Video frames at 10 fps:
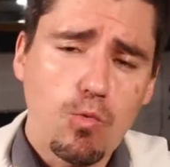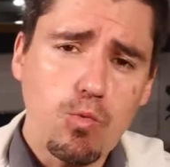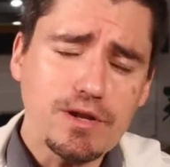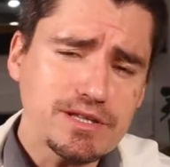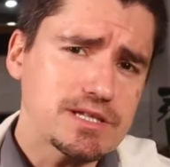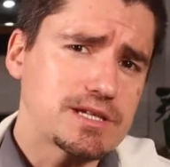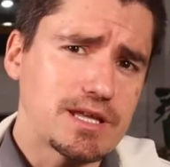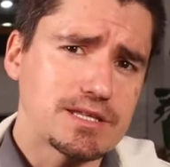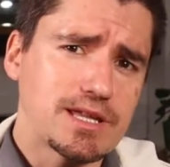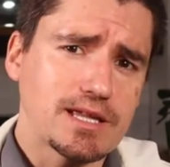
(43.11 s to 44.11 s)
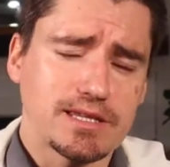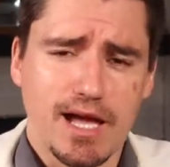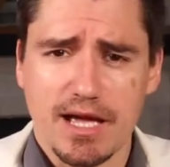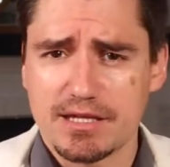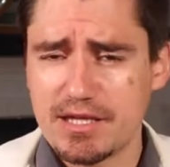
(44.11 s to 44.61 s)
Once it does that,
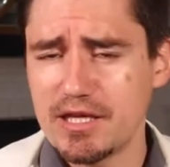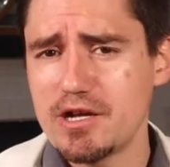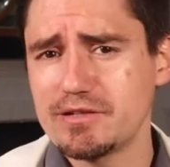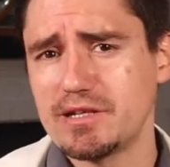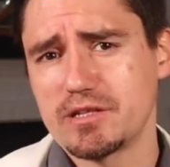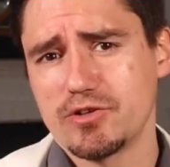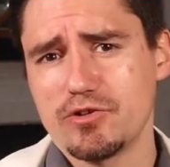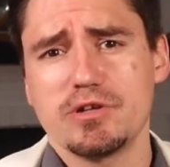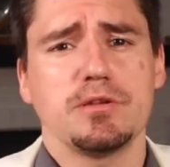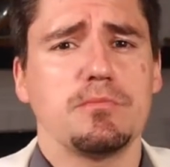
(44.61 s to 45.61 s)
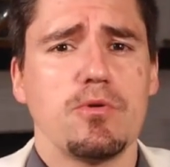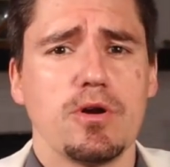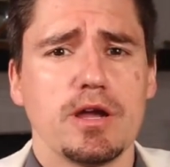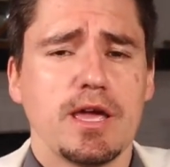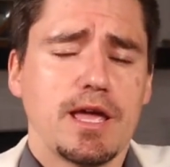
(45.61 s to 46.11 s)
the eye is healed, it doesn't hurt
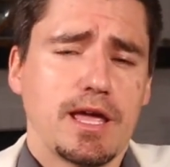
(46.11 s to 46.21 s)
anymore,